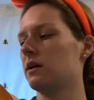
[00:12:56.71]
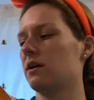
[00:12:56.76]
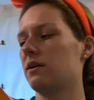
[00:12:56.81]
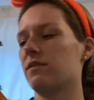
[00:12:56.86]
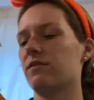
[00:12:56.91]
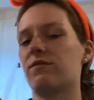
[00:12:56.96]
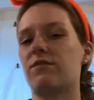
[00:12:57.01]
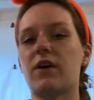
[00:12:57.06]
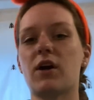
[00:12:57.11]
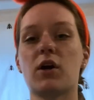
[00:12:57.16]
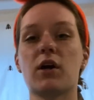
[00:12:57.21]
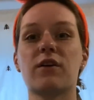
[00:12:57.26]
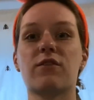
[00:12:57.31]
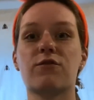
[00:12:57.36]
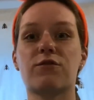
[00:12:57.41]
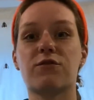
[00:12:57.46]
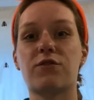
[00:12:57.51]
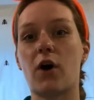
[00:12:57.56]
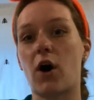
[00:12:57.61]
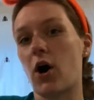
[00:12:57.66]
Very
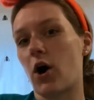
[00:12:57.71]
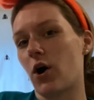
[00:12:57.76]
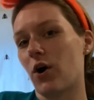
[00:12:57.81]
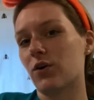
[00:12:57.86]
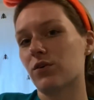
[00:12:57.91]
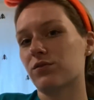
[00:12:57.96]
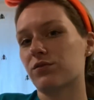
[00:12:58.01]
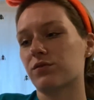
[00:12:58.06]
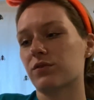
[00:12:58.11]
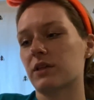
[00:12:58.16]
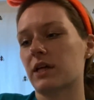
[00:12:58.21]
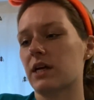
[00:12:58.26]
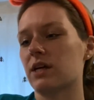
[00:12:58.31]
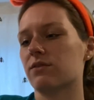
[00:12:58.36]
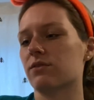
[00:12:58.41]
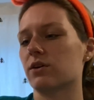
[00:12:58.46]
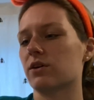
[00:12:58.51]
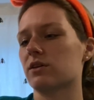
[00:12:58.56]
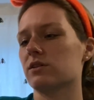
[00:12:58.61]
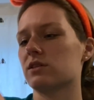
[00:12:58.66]
fall
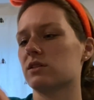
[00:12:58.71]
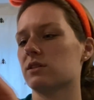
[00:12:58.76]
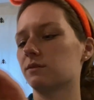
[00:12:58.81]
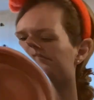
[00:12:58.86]
flavors.